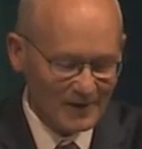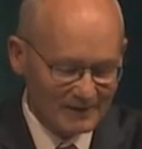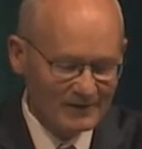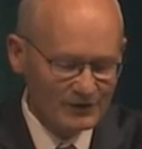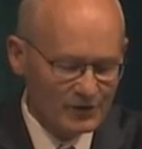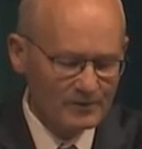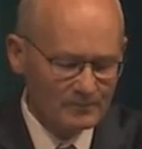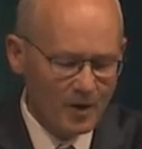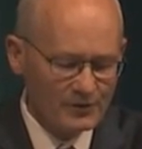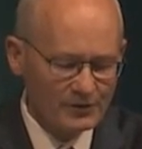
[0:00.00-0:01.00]
this year,
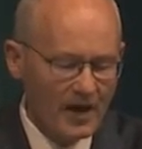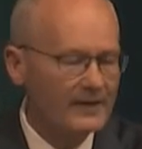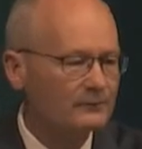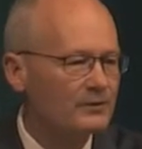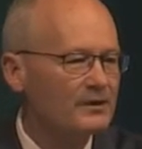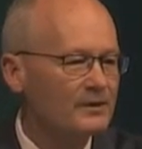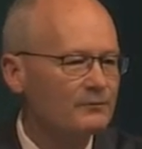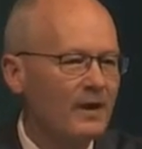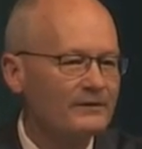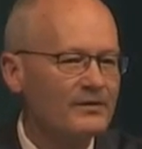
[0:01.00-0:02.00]
Marshall had a really
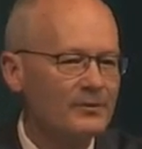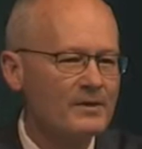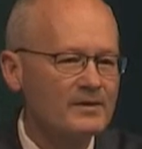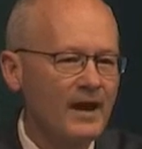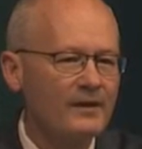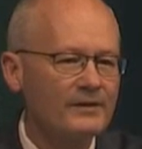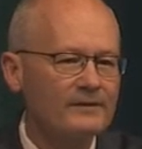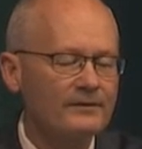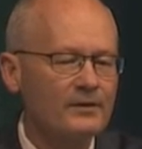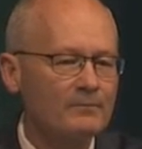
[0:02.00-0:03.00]
rough year with his health, and
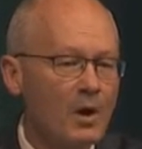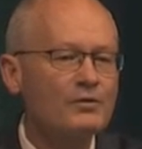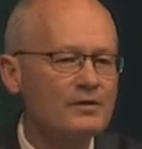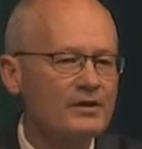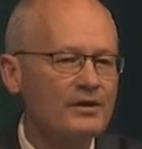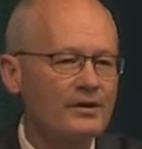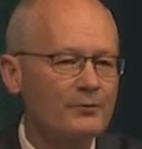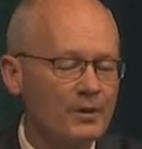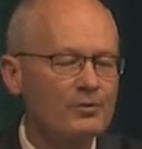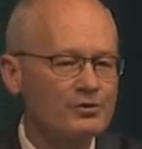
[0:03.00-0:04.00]
for most of the year,
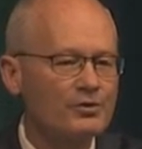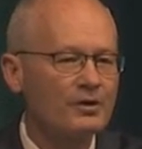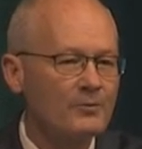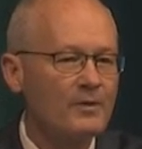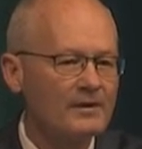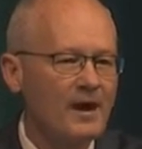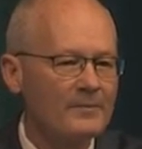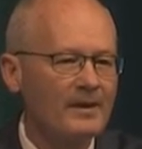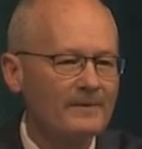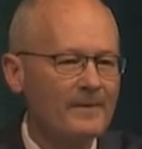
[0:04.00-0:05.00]
we were sure he wasn't coming.